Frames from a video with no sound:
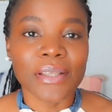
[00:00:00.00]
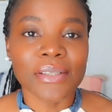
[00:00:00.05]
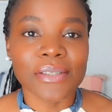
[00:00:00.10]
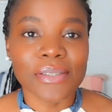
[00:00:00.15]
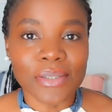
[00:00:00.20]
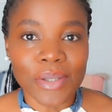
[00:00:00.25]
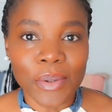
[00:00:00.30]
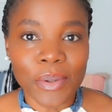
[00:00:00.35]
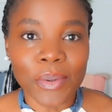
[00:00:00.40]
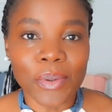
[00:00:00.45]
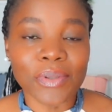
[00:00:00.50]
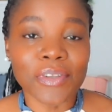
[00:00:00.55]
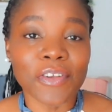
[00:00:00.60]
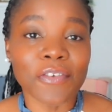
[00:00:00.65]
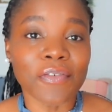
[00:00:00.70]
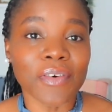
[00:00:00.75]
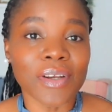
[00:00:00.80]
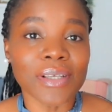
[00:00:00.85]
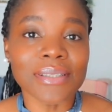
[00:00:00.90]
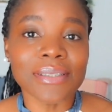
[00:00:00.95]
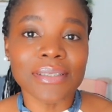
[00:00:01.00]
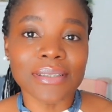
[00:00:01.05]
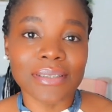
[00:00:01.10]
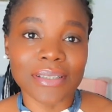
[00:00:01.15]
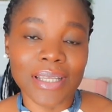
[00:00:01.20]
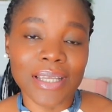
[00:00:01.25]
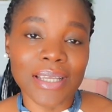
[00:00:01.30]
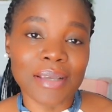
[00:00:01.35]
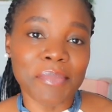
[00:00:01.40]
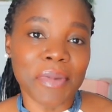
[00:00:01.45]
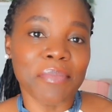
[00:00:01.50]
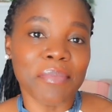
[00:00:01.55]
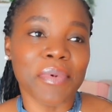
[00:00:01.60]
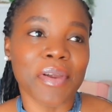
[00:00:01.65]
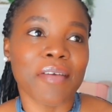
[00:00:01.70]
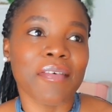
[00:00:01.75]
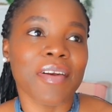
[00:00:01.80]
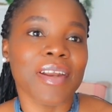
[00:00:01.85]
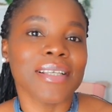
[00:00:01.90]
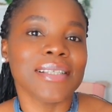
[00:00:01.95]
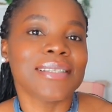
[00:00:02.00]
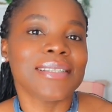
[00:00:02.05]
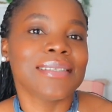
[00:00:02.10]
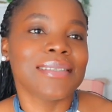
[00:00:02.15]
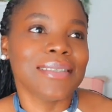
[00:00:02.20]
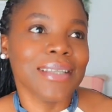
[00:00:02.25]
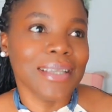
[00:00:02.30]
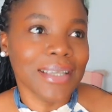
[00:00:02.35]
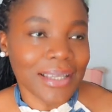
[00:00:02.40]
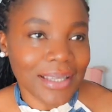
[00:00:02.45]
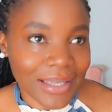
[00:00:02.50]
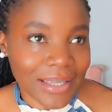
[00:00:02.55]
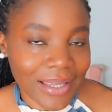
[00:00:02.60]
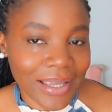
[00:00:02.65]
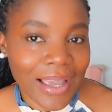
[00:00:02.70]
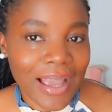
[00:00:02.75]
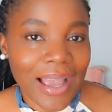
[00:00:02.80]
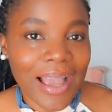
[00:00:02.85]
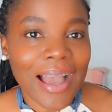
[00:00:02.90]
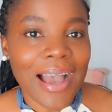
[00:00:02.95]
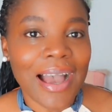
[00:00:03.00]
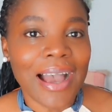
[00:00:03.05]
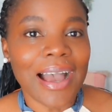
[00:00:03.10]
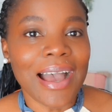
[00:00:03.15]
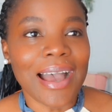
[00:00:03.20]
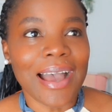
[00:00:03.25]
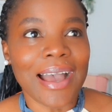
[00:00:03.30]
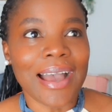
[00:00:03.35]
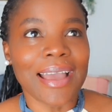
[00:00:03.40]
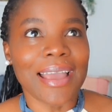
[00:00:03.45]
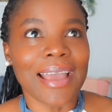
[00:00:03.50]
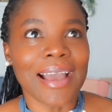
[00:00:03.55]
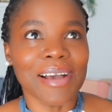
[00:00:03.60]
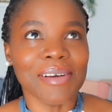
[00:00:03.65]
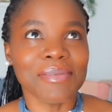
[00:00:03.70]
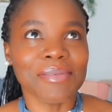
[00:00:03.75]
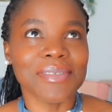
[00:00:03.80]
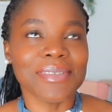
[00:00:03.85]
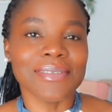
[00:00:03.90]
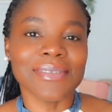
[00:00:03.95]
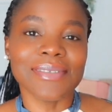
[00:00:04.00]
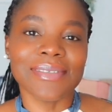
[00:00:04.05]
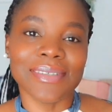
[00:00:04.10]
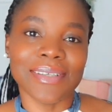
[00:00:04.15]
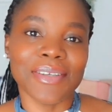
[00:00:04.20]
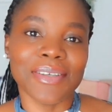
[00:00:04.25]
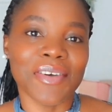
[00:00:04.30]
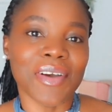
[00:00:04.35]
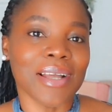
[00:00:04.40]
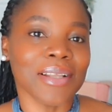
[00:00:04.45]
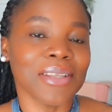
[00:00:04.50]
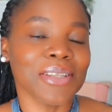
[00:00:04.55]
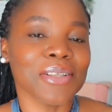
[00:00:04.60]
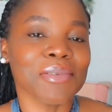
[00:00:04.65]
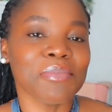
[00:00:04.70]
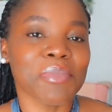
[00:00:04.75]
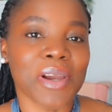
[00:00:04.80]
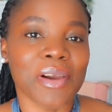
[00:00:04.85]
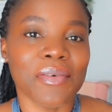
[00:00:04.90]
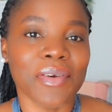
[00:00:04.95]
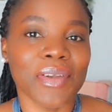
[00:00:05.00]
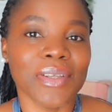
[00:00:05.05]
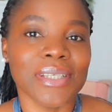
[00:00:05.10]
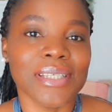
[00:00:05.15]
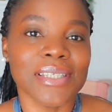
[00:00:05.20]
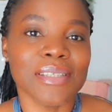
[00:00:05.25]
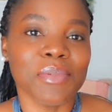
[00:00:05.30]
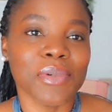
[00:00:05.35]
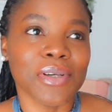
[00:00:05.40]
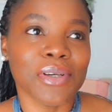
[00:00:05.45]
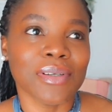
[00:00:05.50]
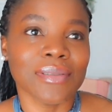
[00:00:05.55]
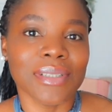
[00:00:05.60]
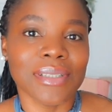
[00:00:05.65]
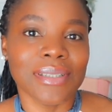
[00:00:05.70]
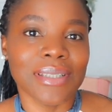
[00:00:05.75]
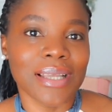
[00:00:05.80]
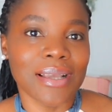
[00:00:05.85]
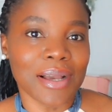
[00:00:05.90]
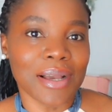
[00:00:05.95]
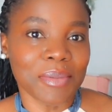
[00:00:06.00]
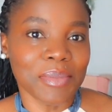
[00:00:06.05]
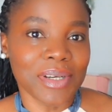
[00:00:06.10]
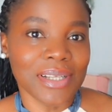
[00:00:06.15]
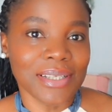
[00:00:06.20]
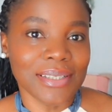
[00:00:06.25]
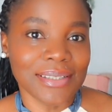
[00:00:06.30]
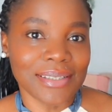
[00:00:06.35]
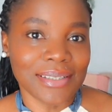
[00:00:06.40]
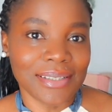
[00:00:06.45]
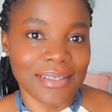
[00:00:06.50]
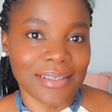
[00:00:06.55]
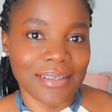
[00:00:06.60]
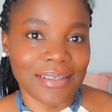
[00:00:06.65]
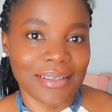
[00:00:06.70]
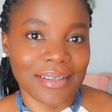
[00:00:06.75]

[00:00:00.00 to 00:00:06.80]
So the first thing my parents think I am still single and not married is because they think I'm lazy.